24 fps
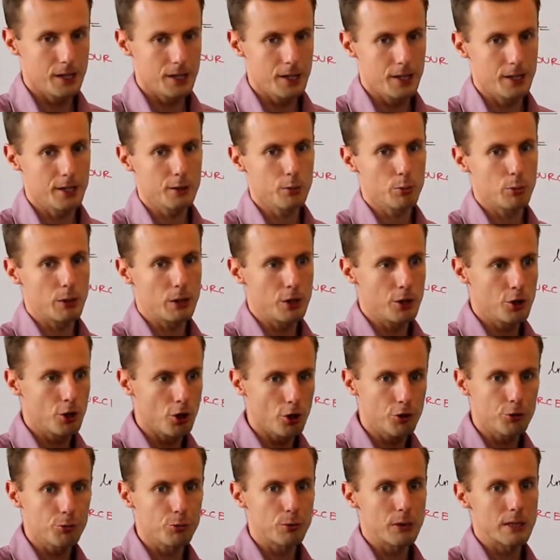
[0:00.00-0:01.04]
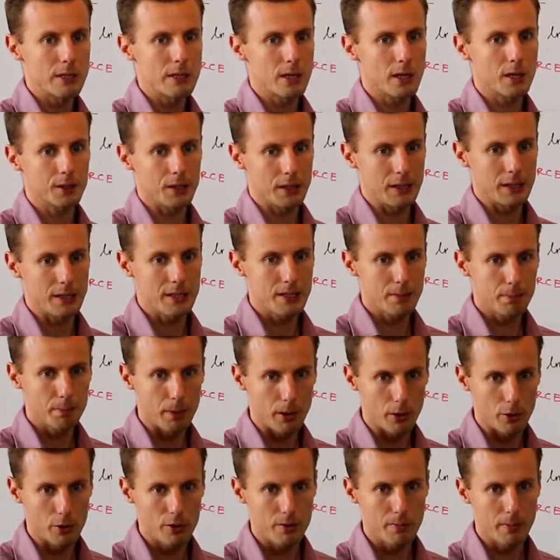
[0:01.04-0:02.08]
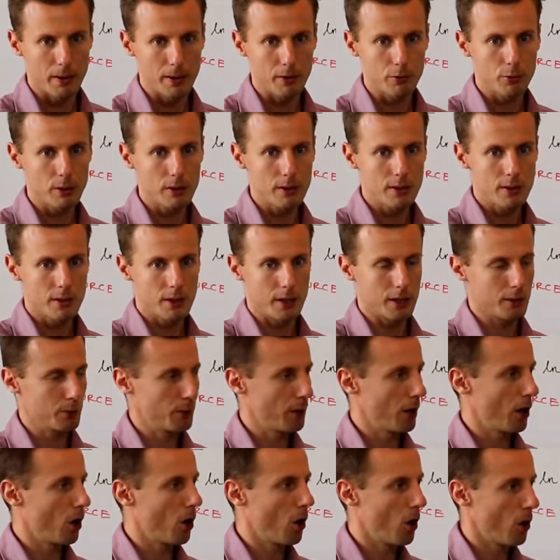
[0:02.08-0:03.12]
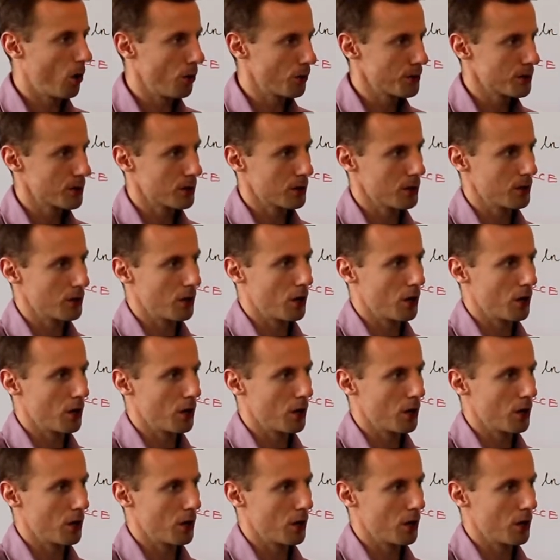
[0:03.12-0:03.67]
It will not result in a sparse matrix. It will also